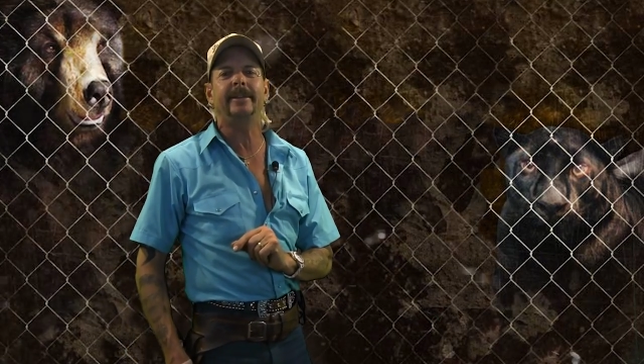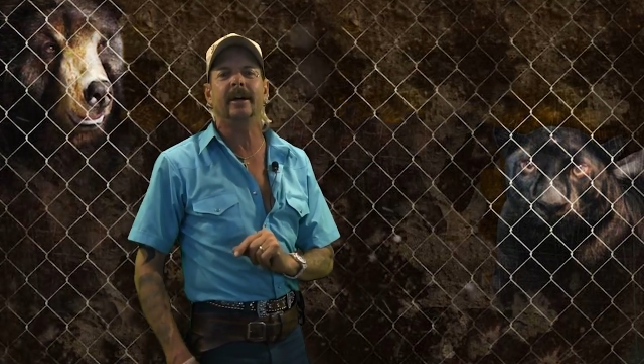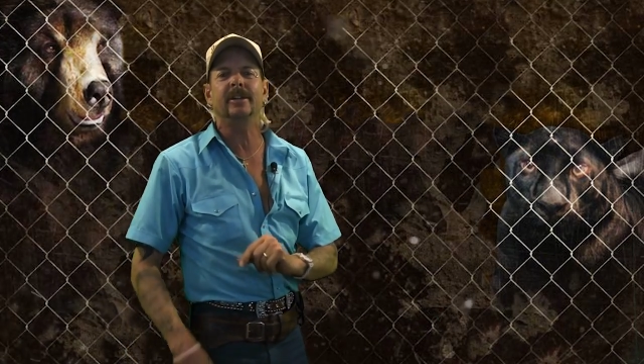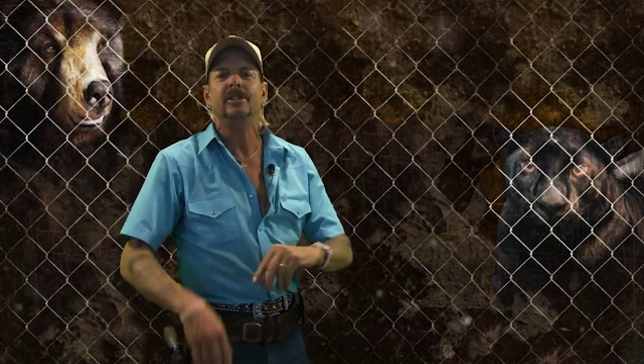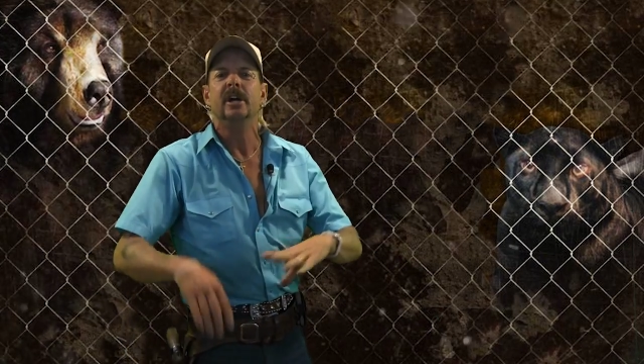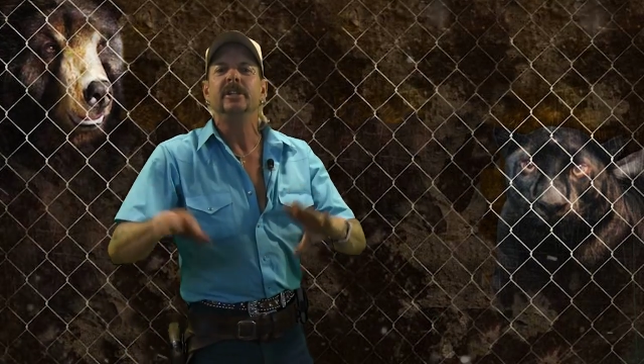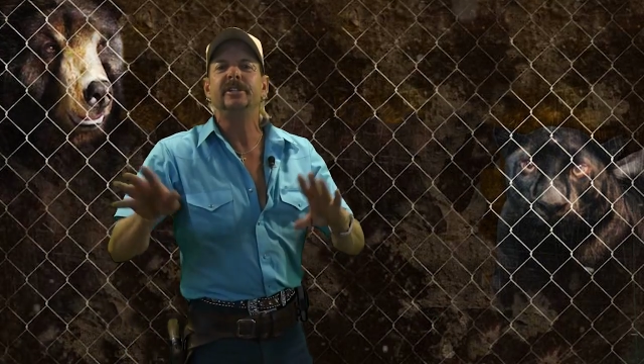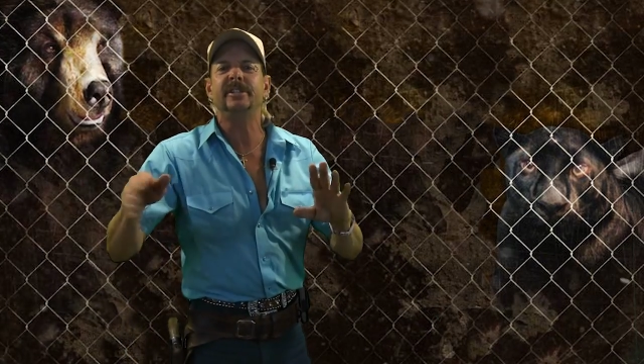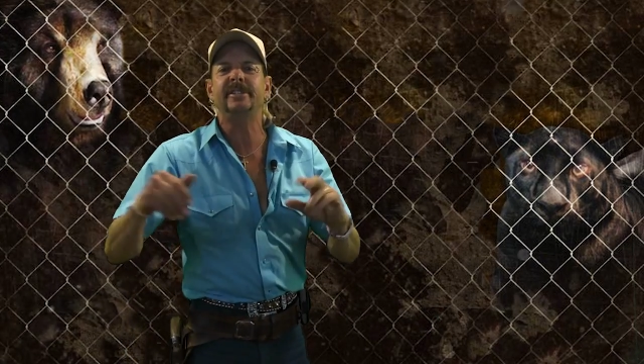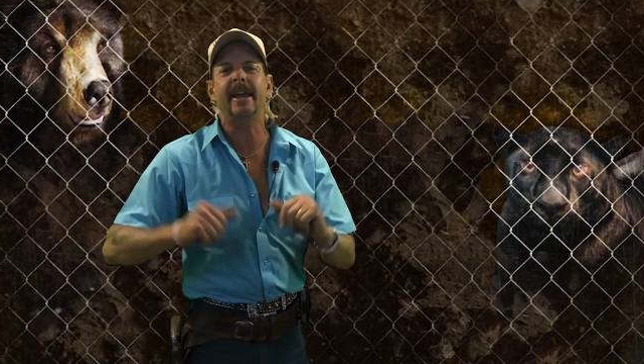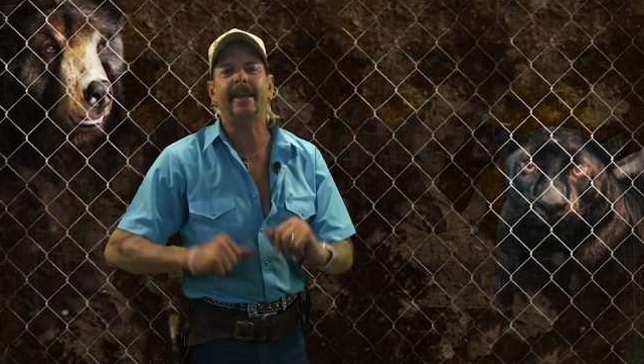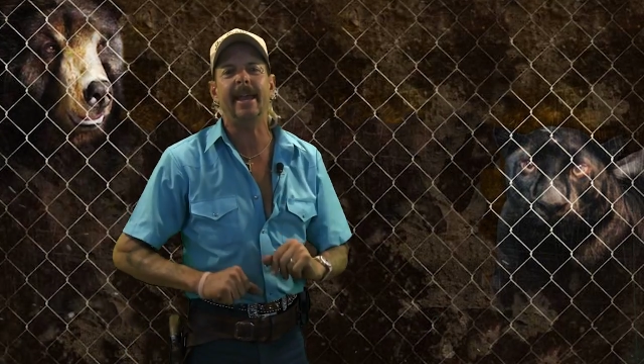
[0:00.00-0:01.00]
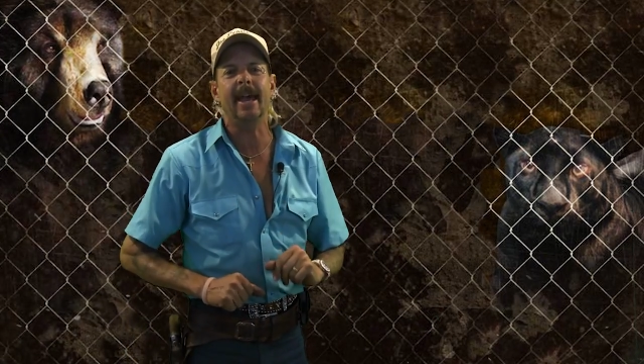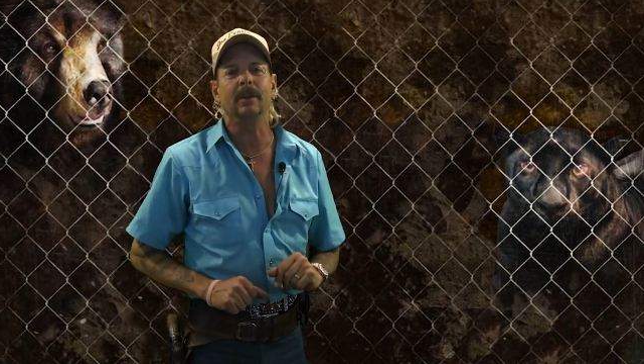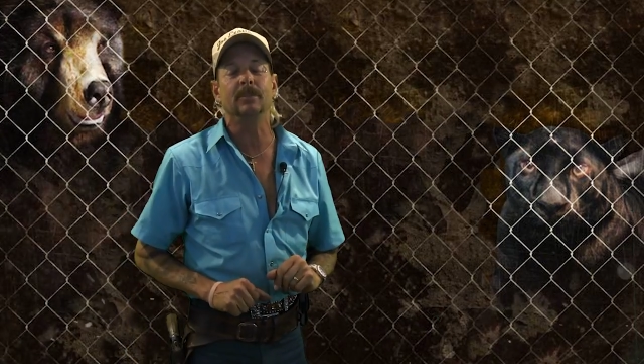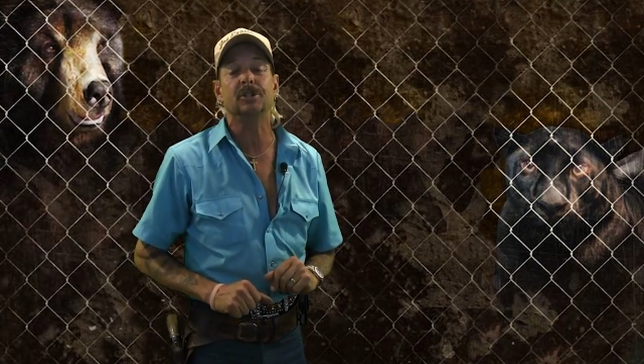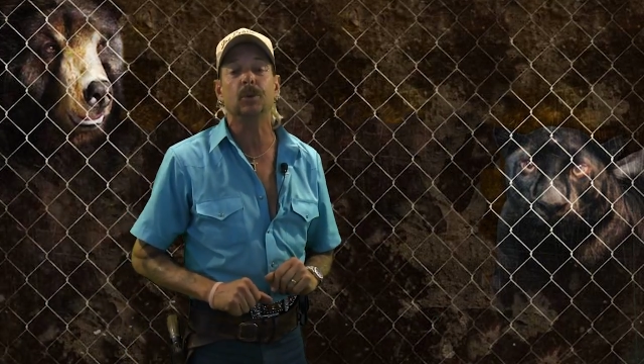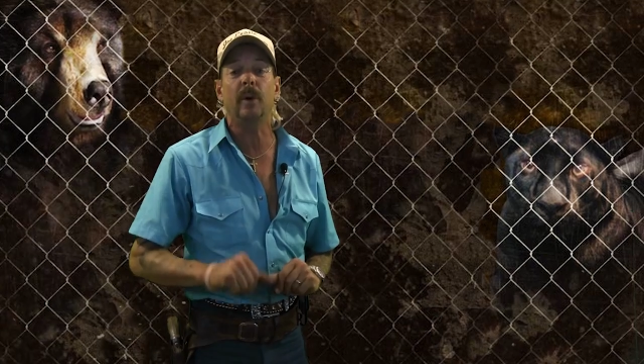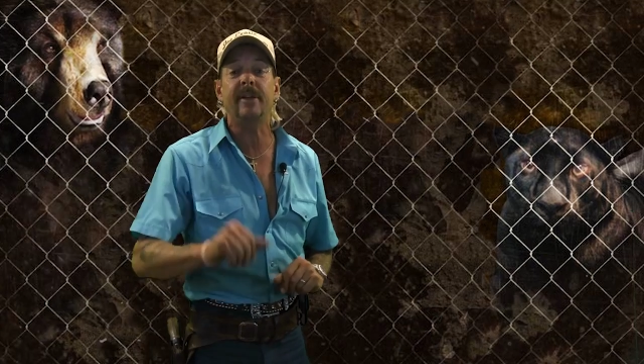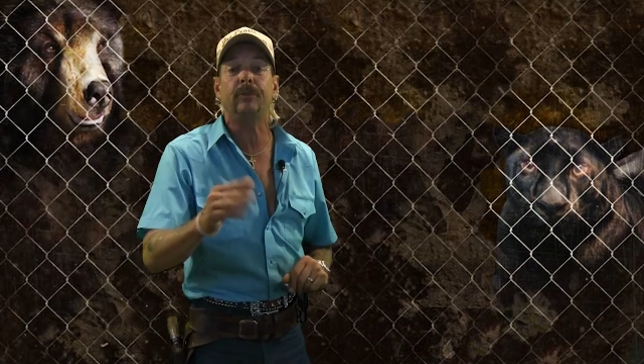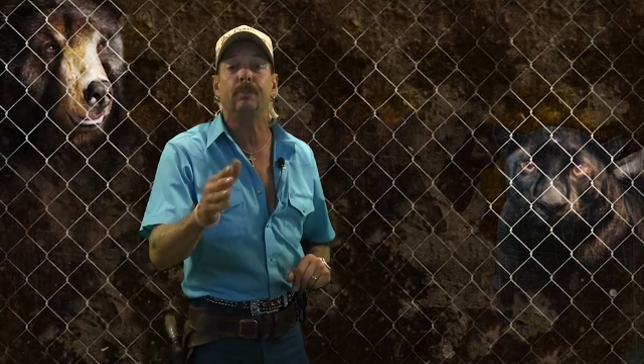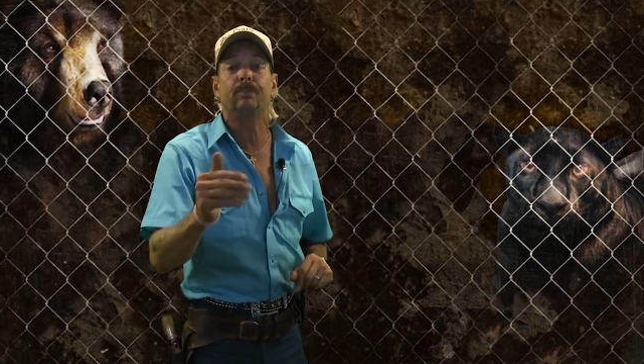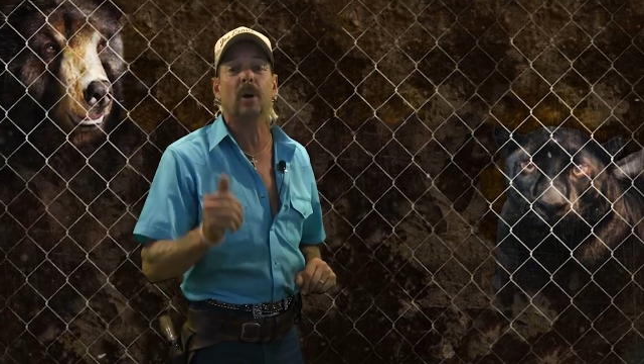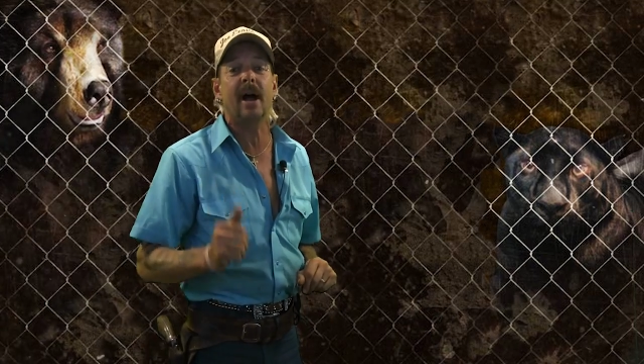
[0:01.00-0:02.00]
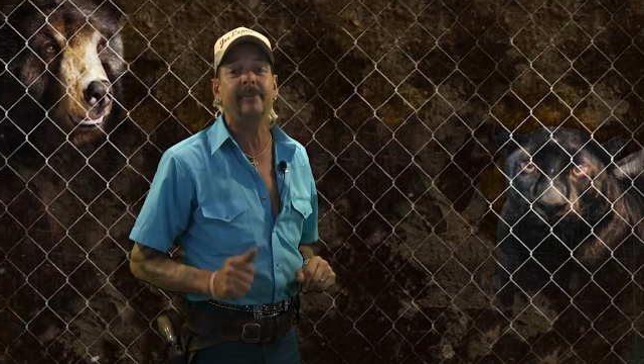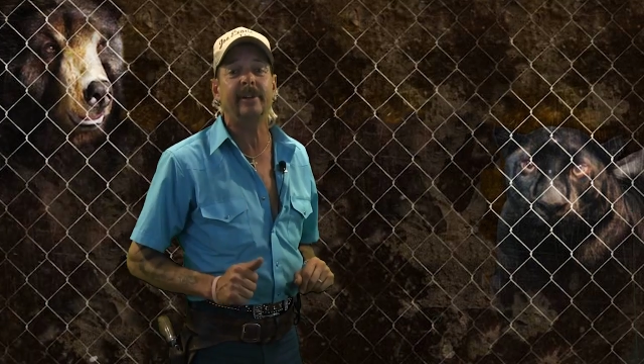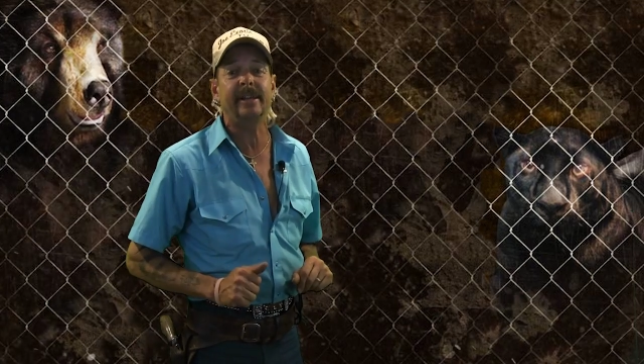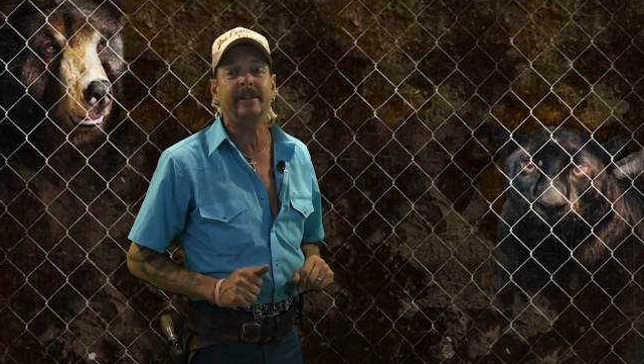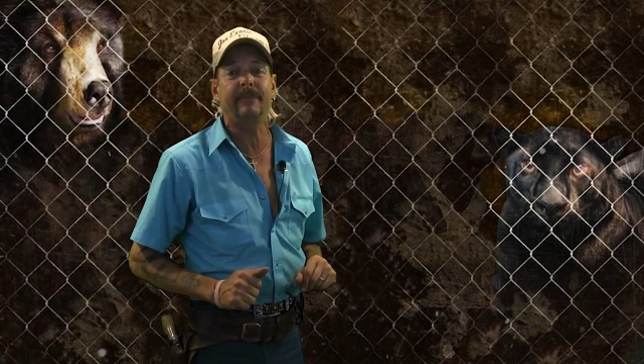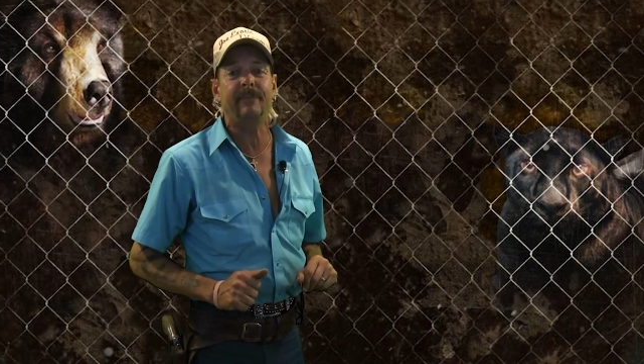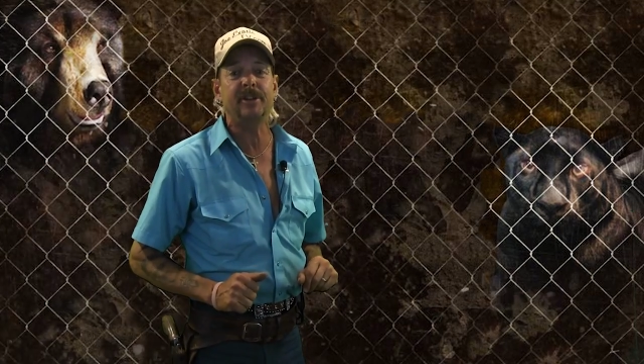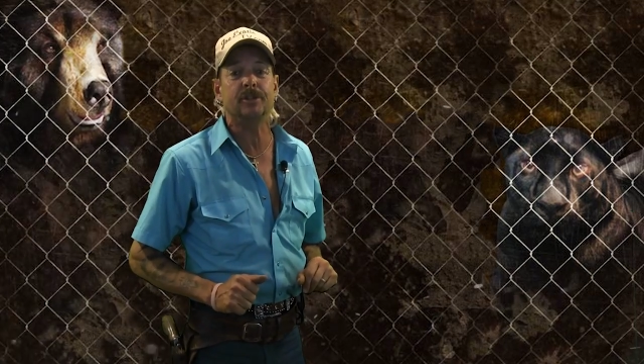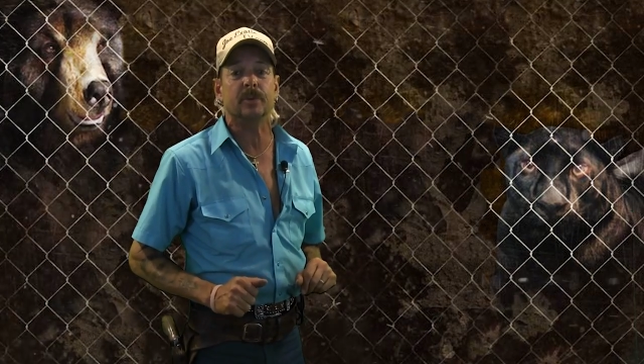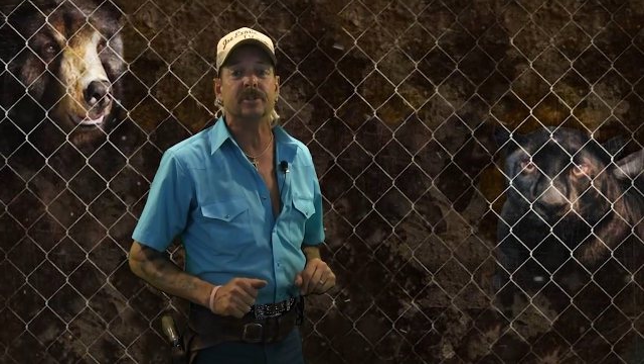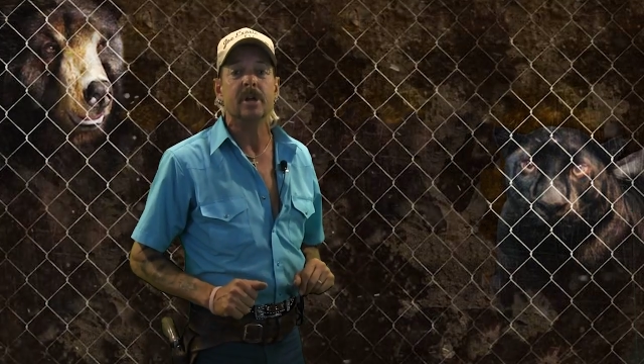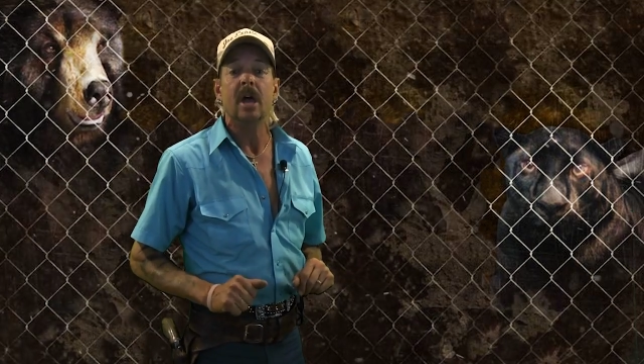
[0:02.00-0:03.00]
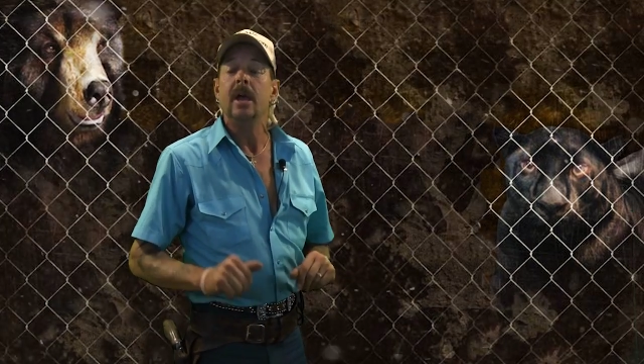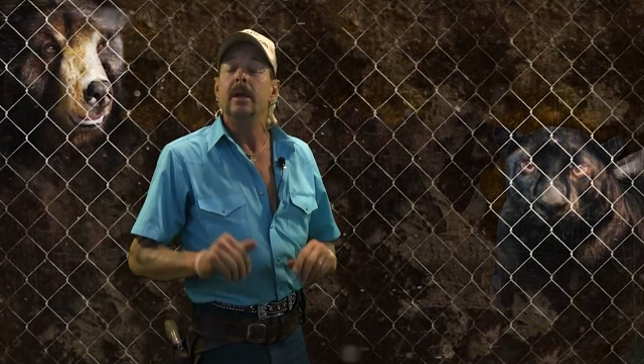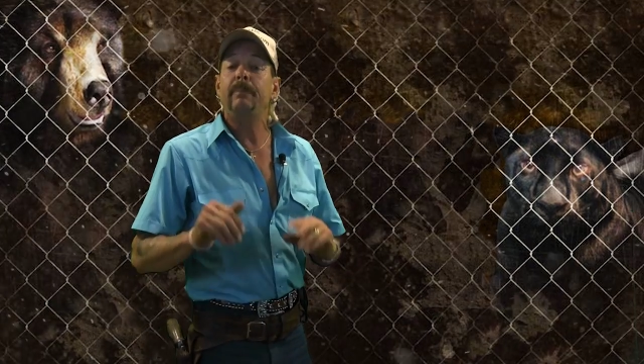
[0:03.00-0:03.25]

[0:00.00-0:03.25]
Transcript: does to take animals away from private individuals